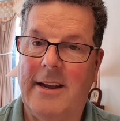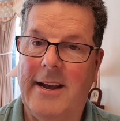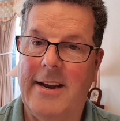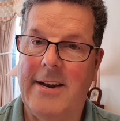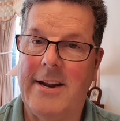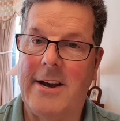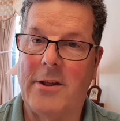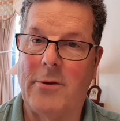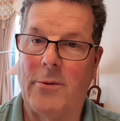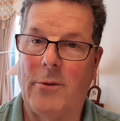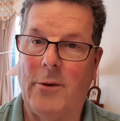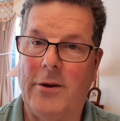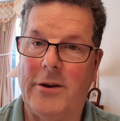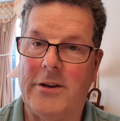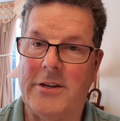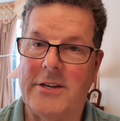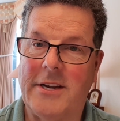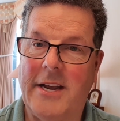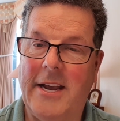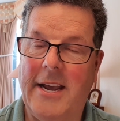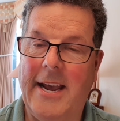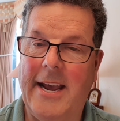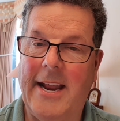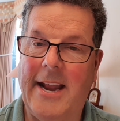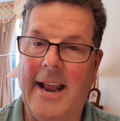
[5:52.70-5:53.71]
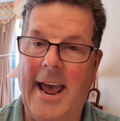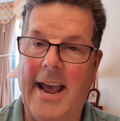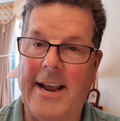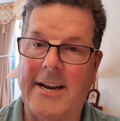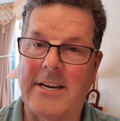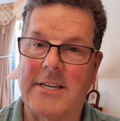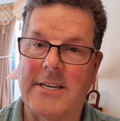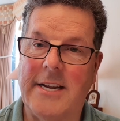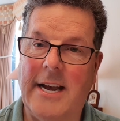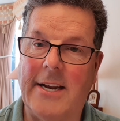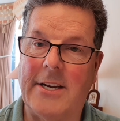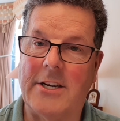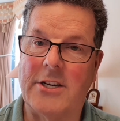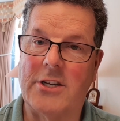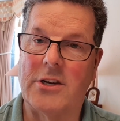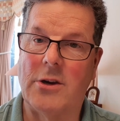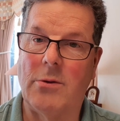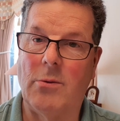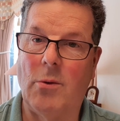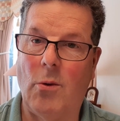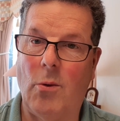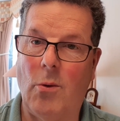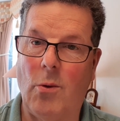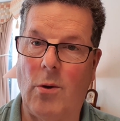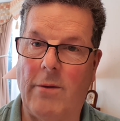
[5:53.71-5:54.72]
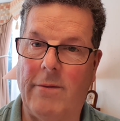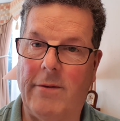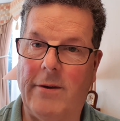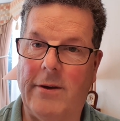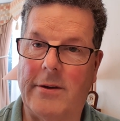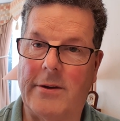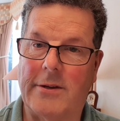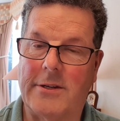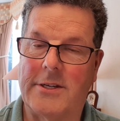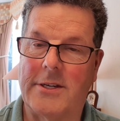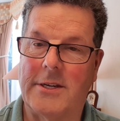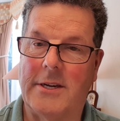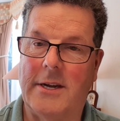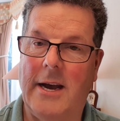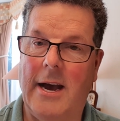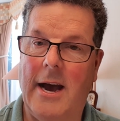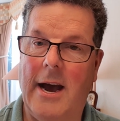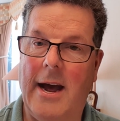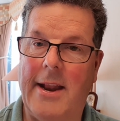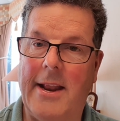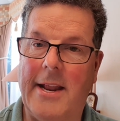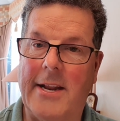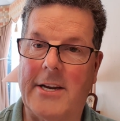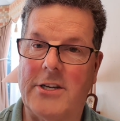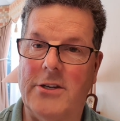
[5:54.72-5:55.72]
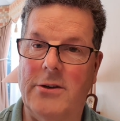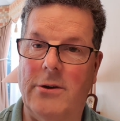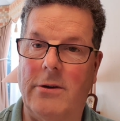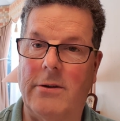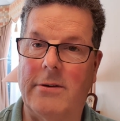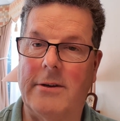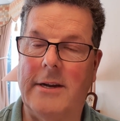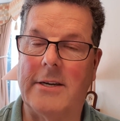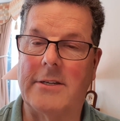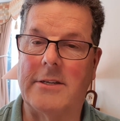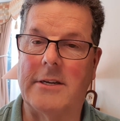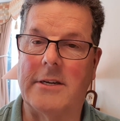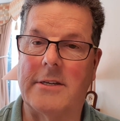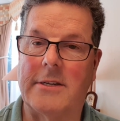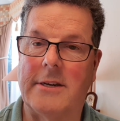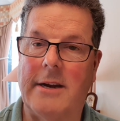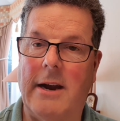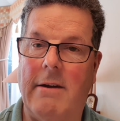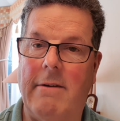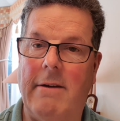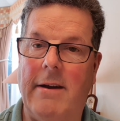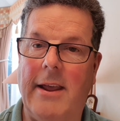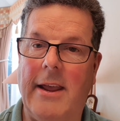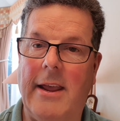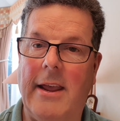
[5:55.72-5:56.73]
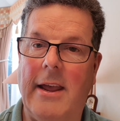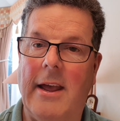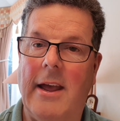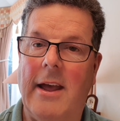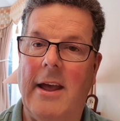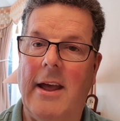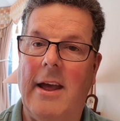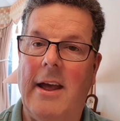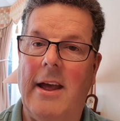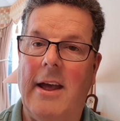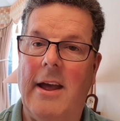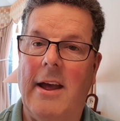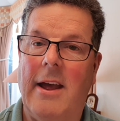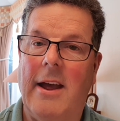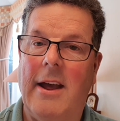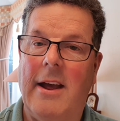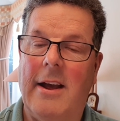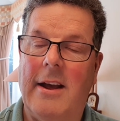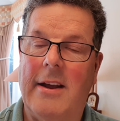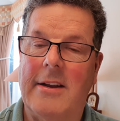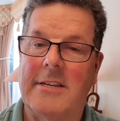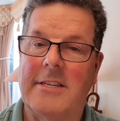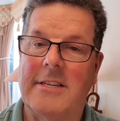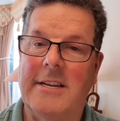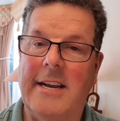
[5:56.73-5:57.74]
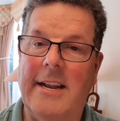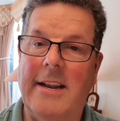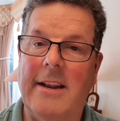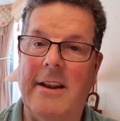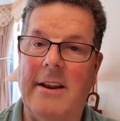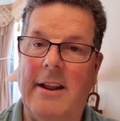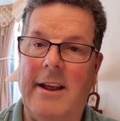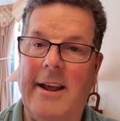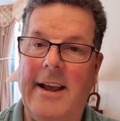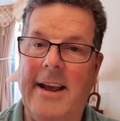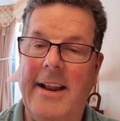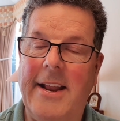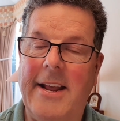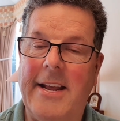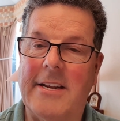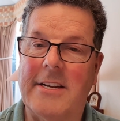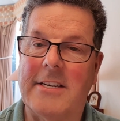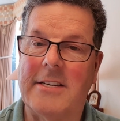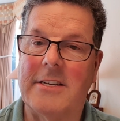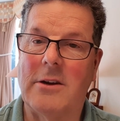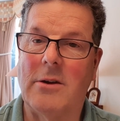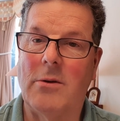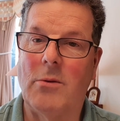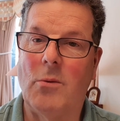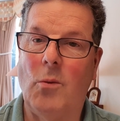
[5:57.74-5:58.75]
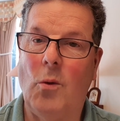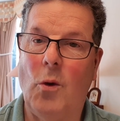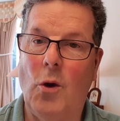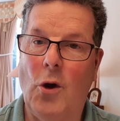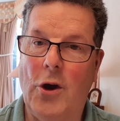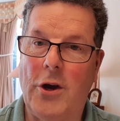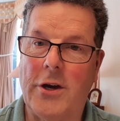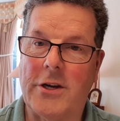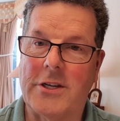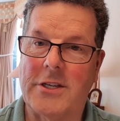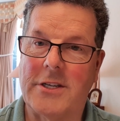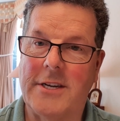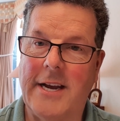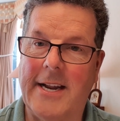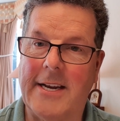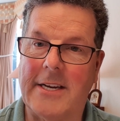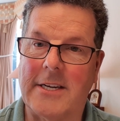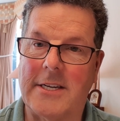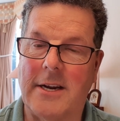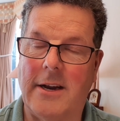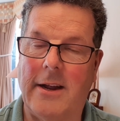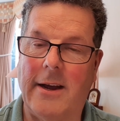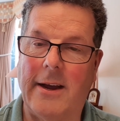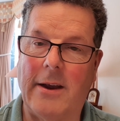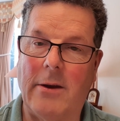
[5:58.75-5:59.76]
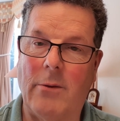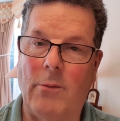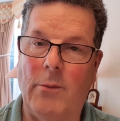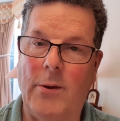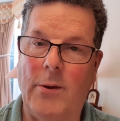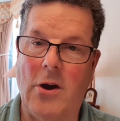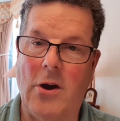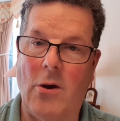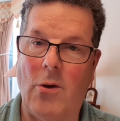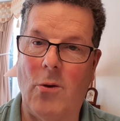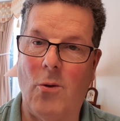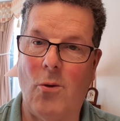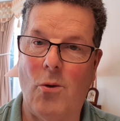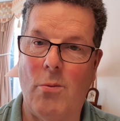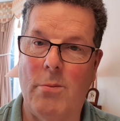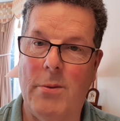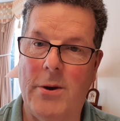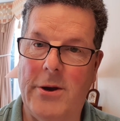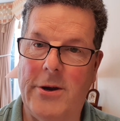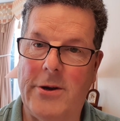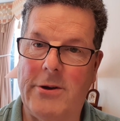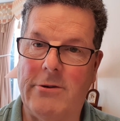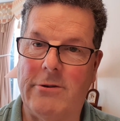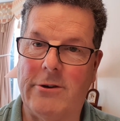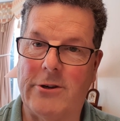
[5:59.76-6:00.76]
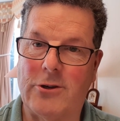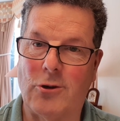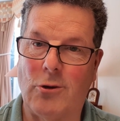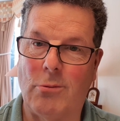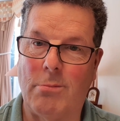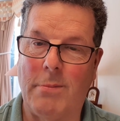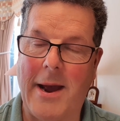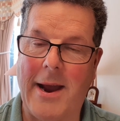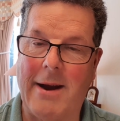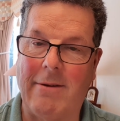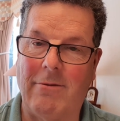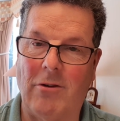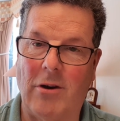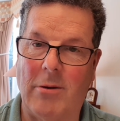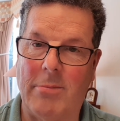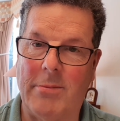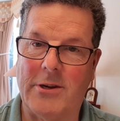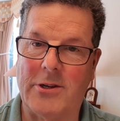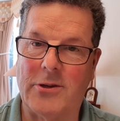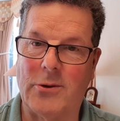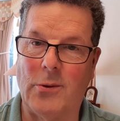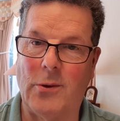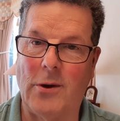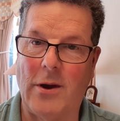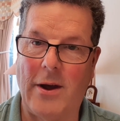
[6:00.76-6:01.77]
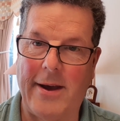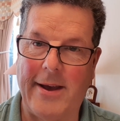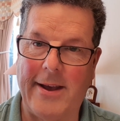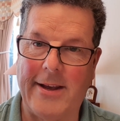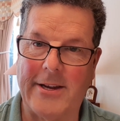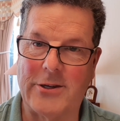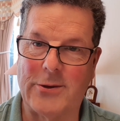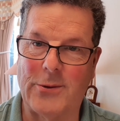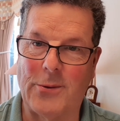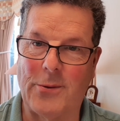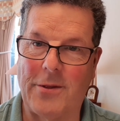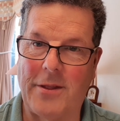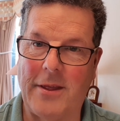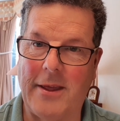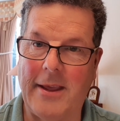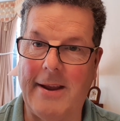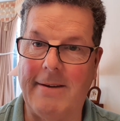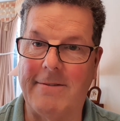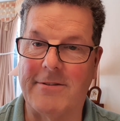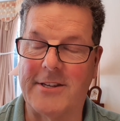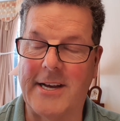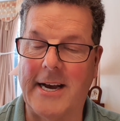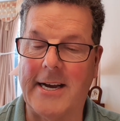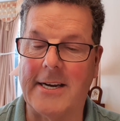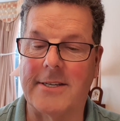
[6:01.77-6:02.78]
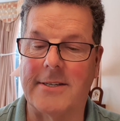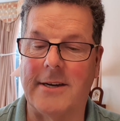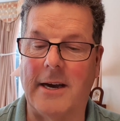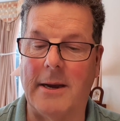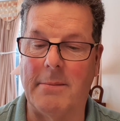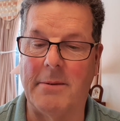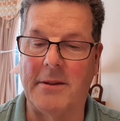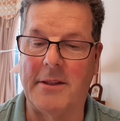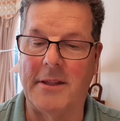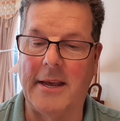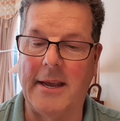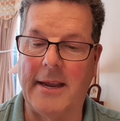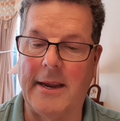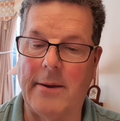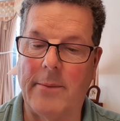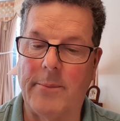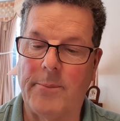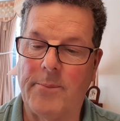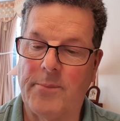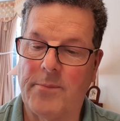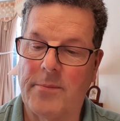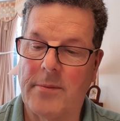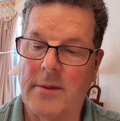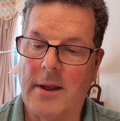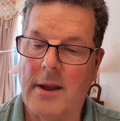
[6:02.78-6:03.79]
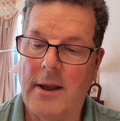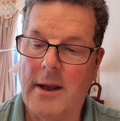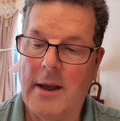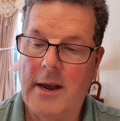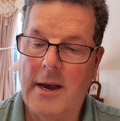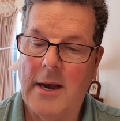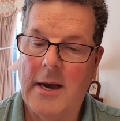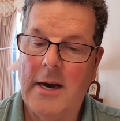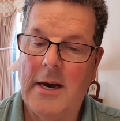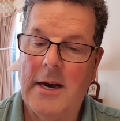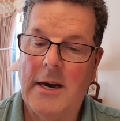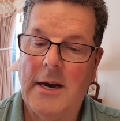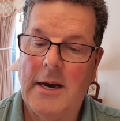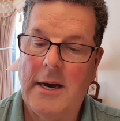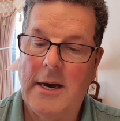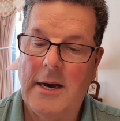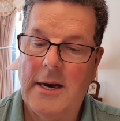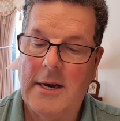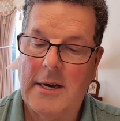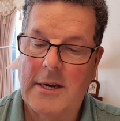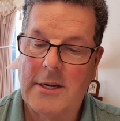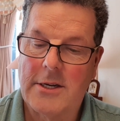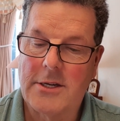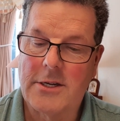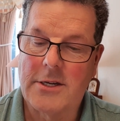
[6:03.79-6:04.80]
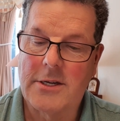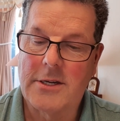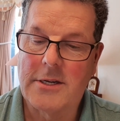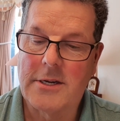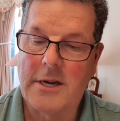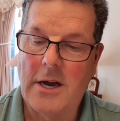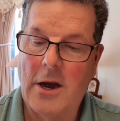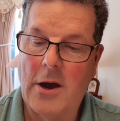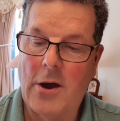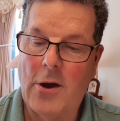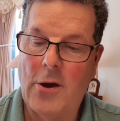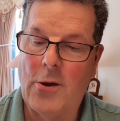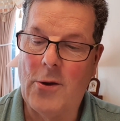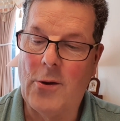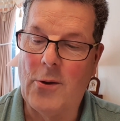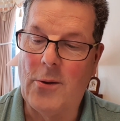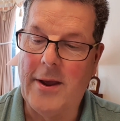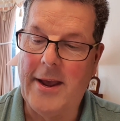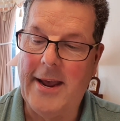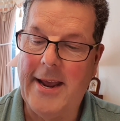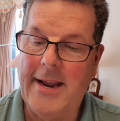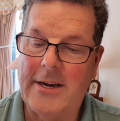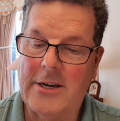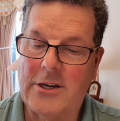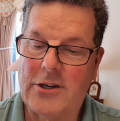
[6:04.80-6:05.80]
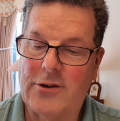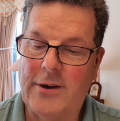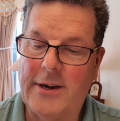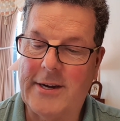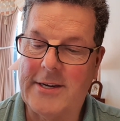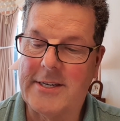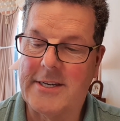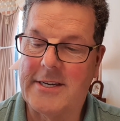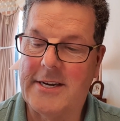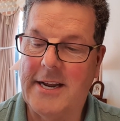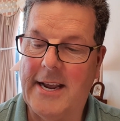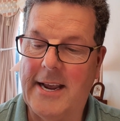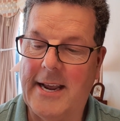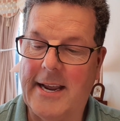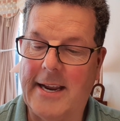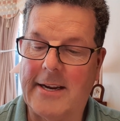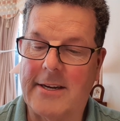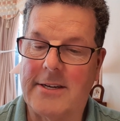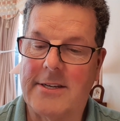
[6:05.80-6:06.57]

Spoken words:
In other words, it extends to all of us, and it's not necessarily sin in its worst sense, like not all murderers or bank robbers or liars or thieves, that type of thing. So interesting.